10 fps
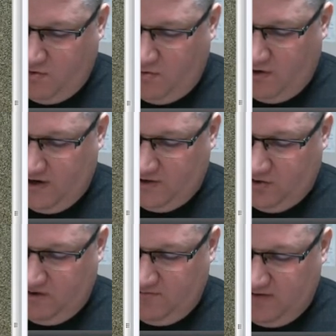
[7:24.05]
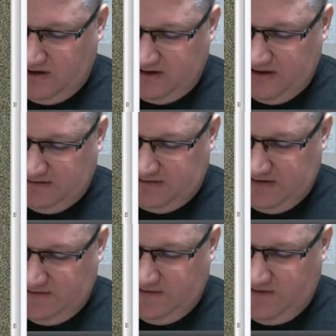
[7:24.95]
or it could have been kicked
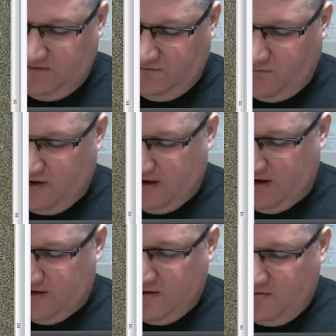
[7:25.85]
in this way.